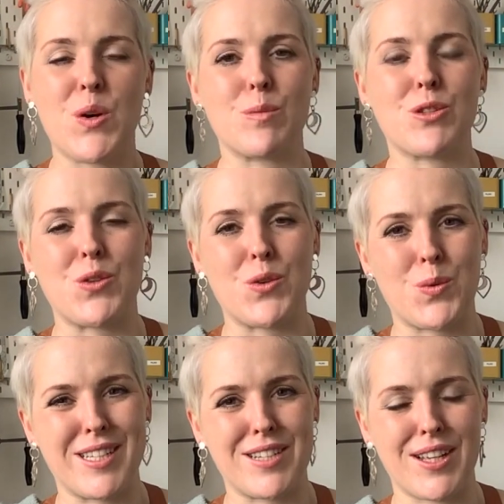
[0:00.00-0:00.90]
up to the
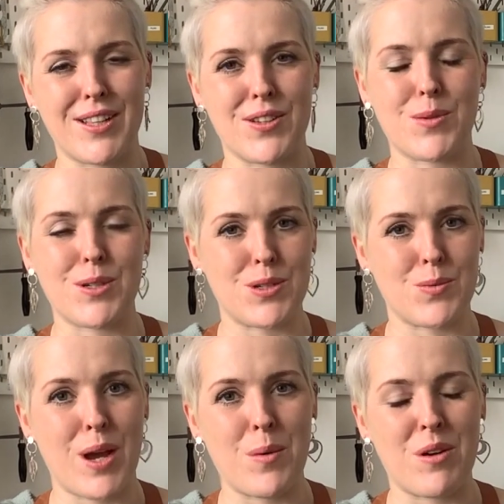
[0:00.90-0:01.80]
northwest of England, which is
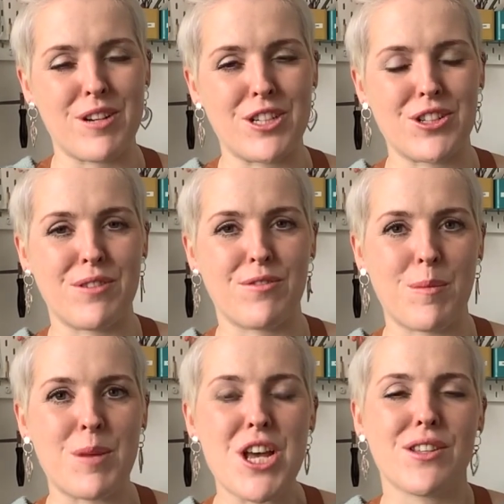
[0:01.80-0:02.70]
where we're originally from.